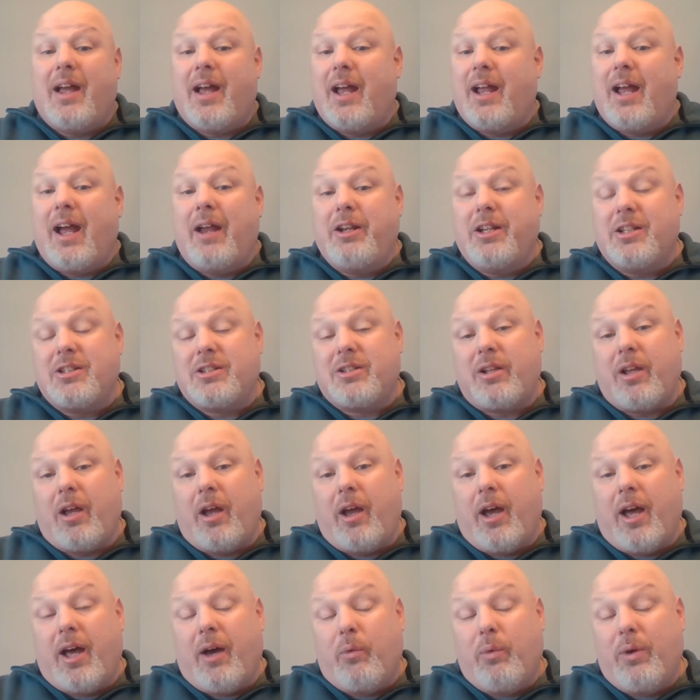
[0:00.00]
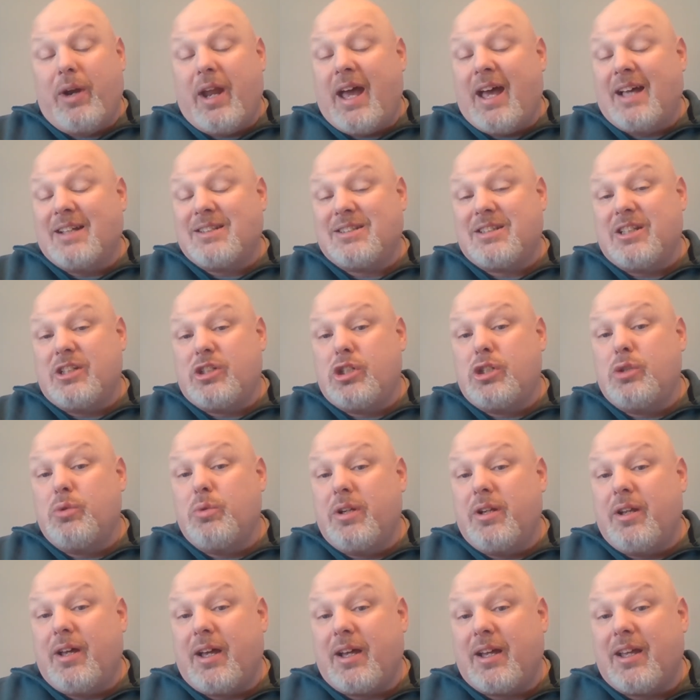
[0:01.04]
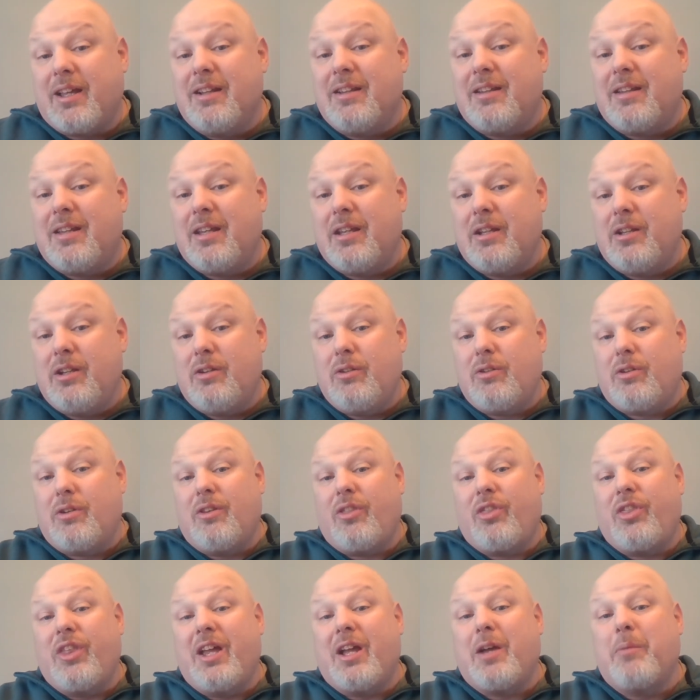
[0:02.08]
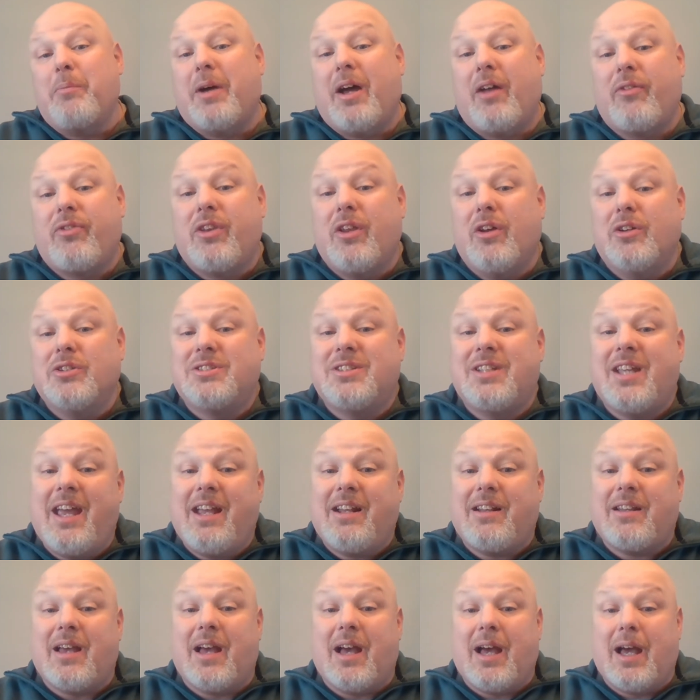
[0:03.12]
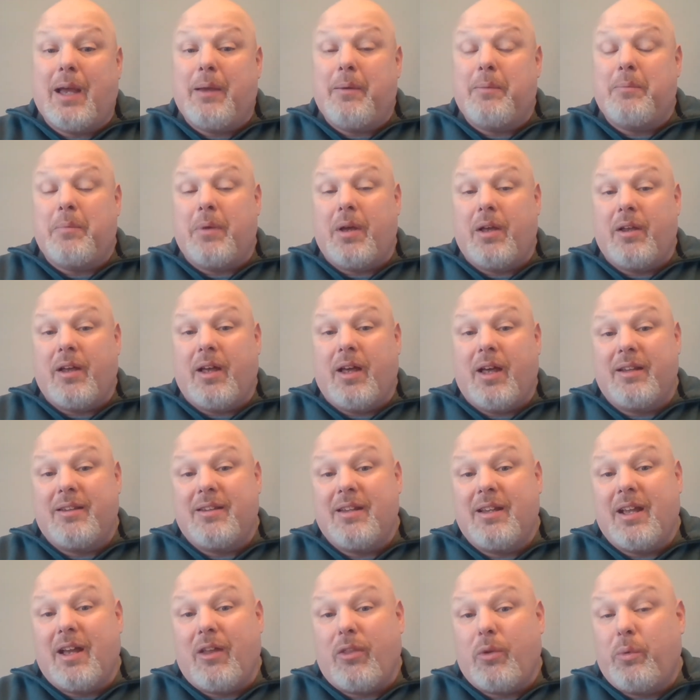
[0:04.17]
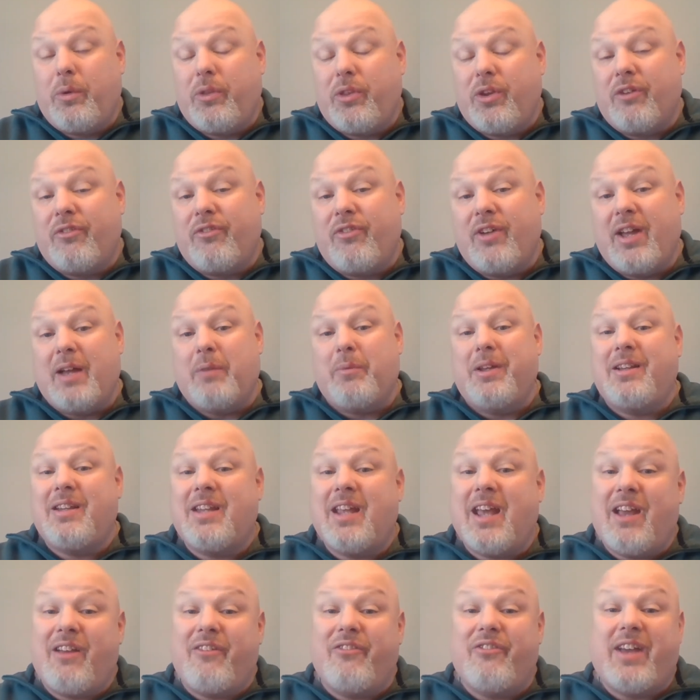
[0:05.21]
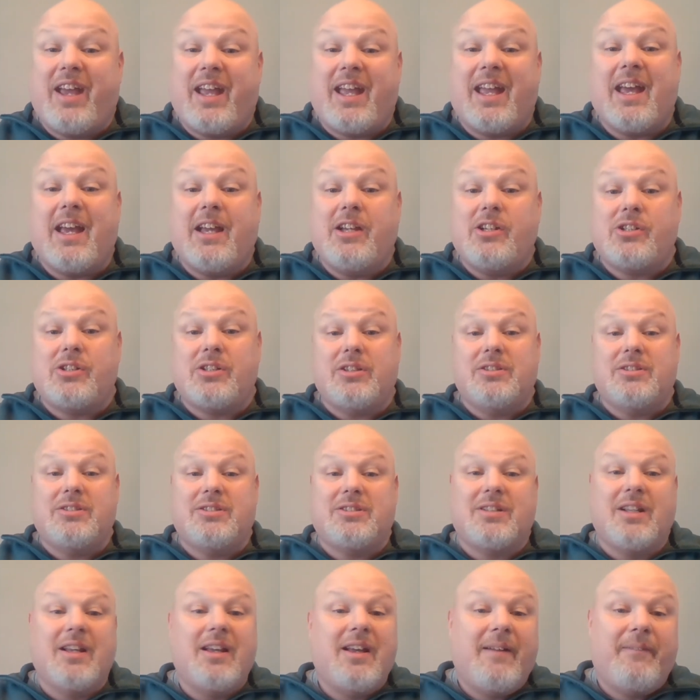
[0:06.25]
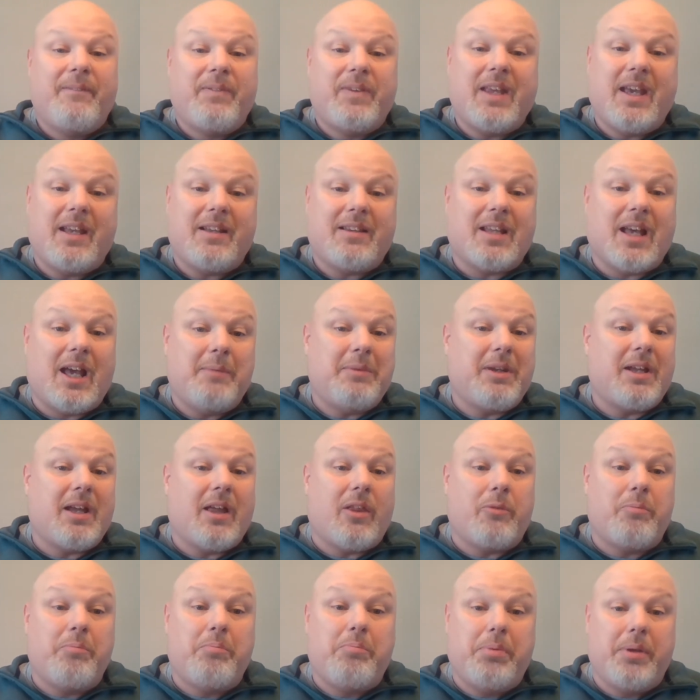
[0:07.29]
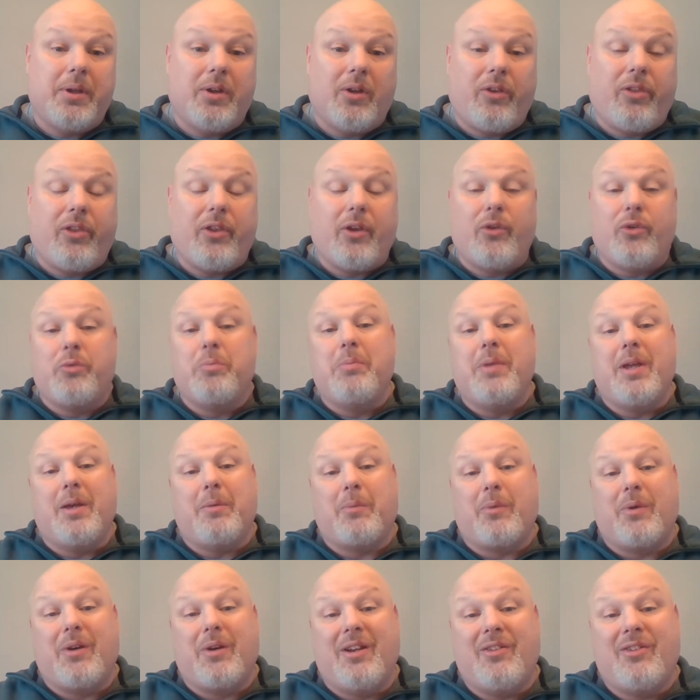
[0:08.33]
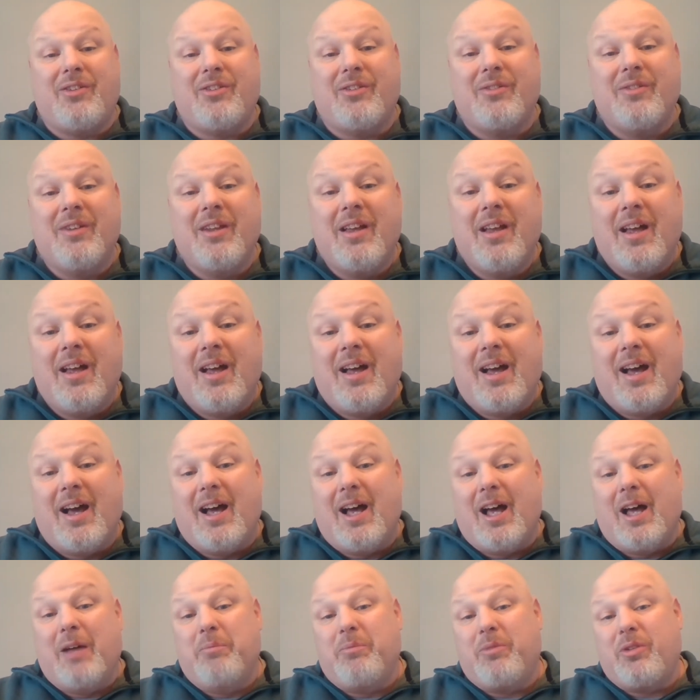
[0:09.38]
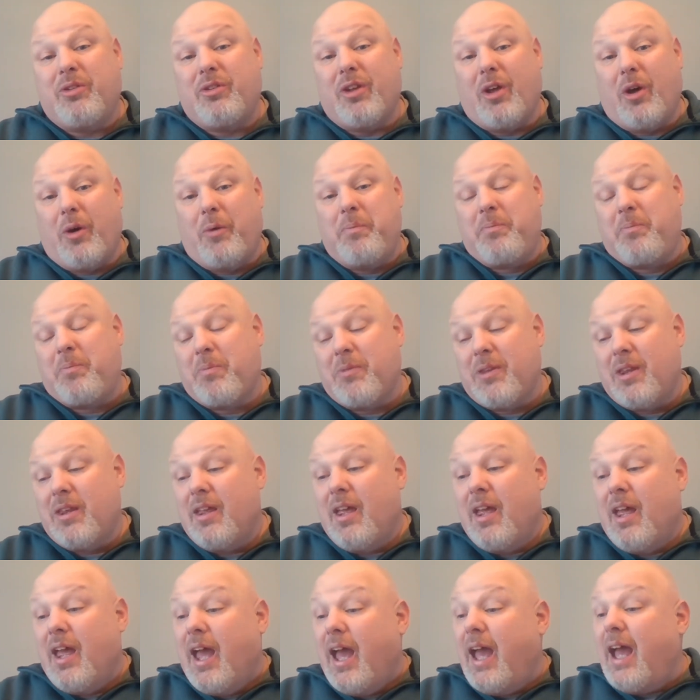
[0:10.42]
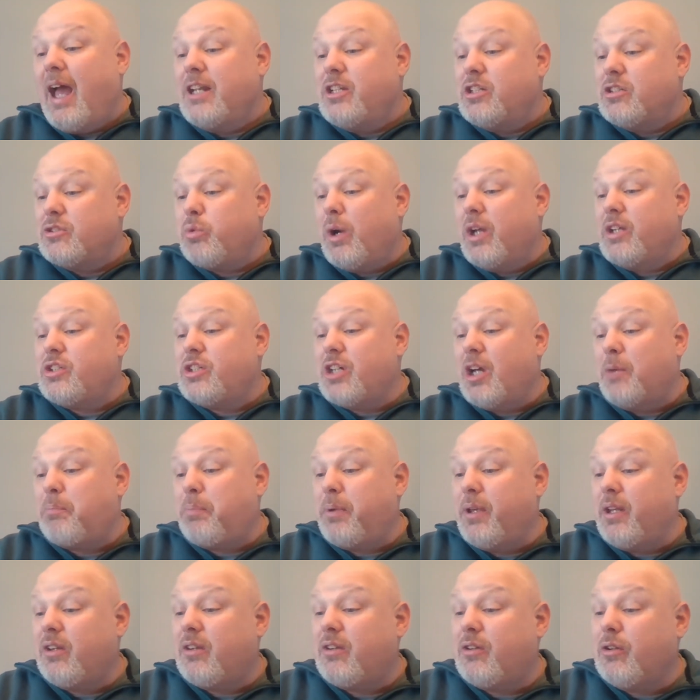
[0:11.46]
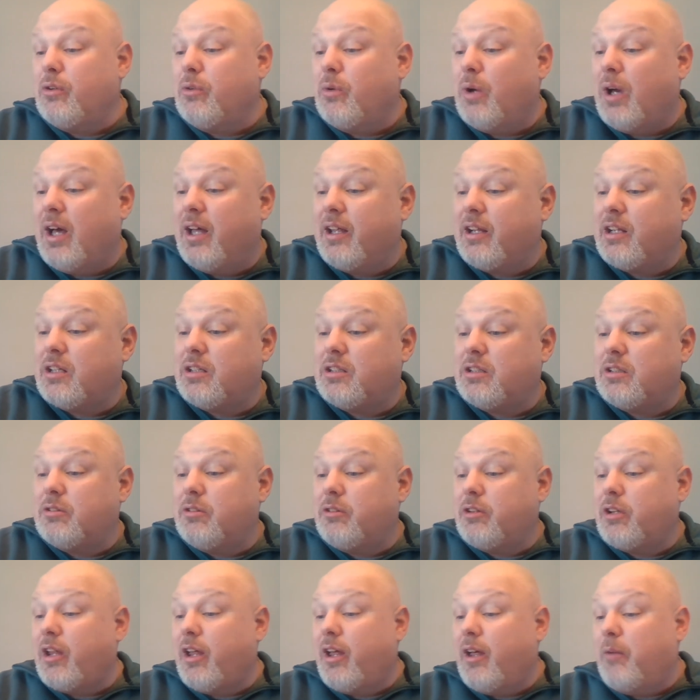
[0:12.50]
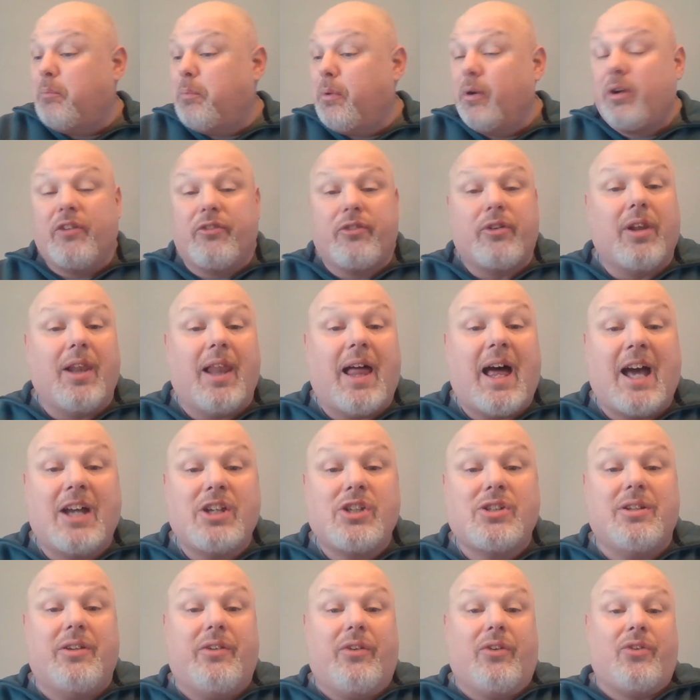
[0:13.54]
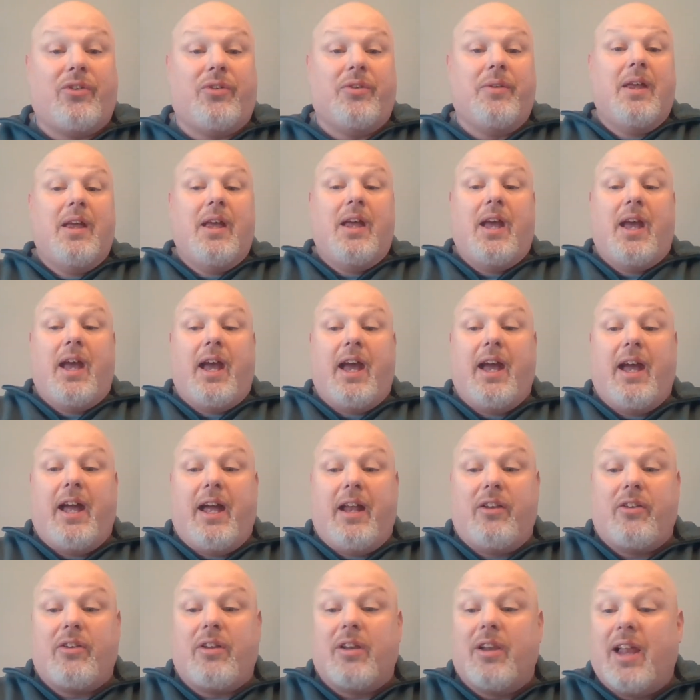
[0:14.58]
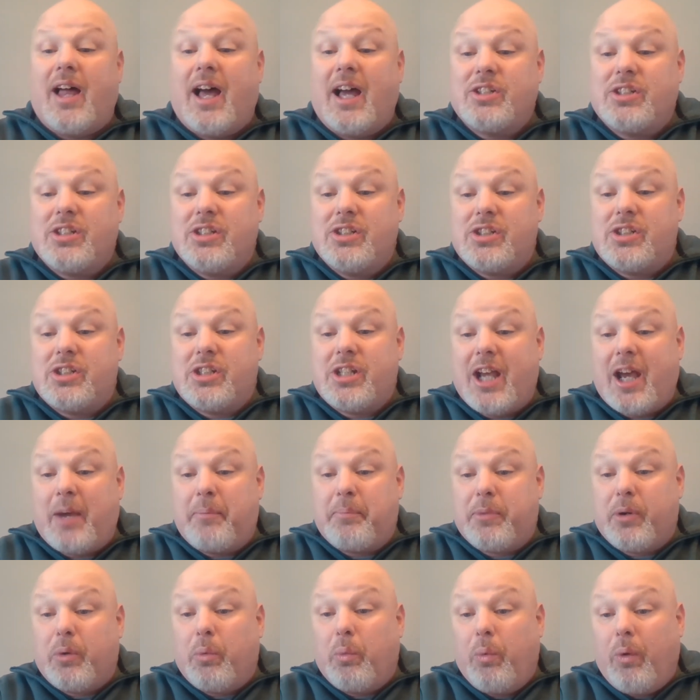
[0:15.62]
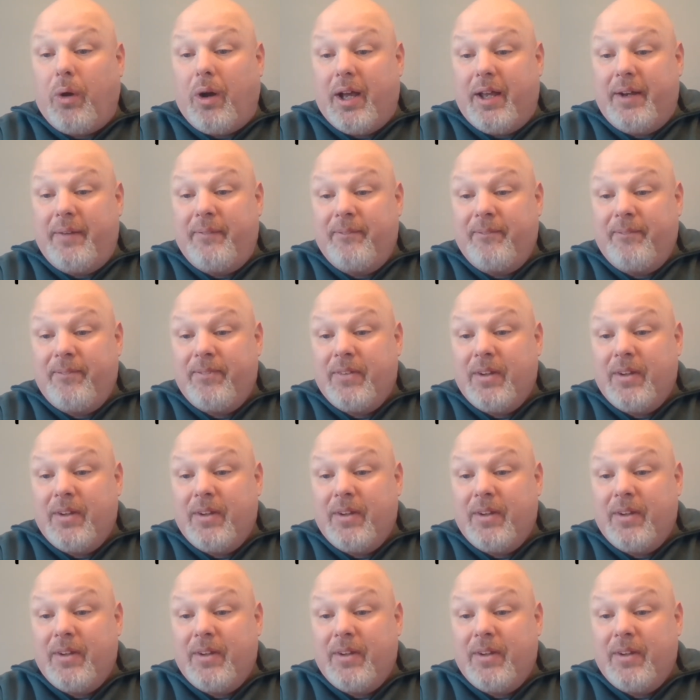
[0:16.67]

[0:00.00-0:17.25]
I just would ask that you would continue to think about those. Take time together with your family. Take vacations. Take time together. Build those memories. Hey, I just want to jump into the book of Colossians. And it's Colossians chapter 1.